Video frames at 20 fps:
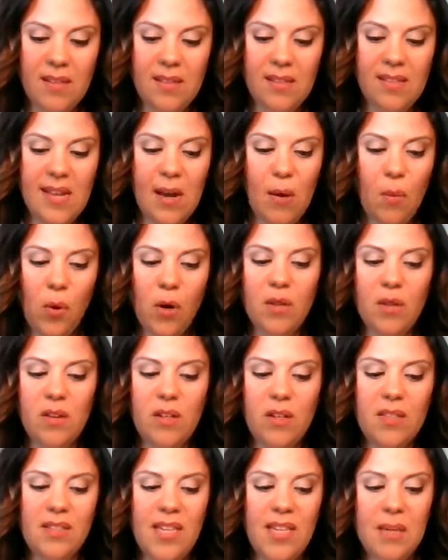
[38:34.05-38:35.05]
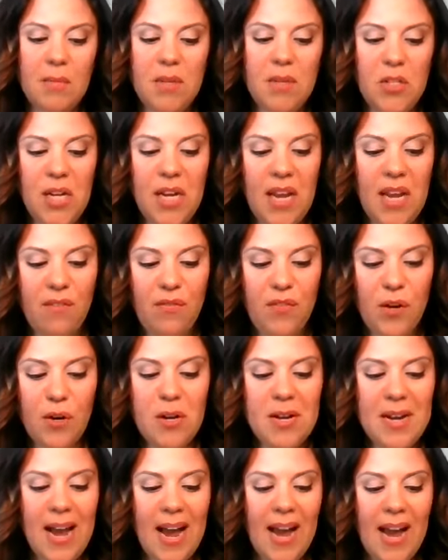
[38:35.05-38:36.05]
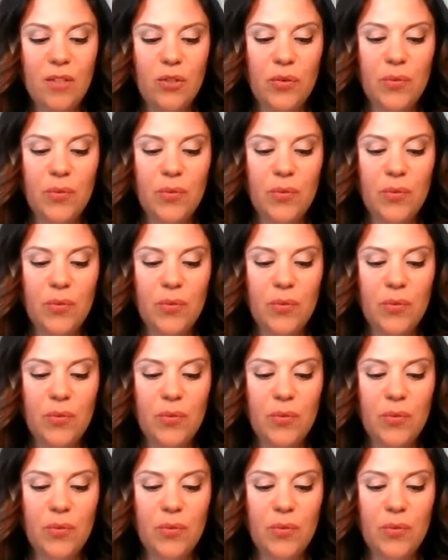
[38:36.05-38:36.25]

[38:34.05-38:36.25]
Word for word: is that words aren't damaging if you're not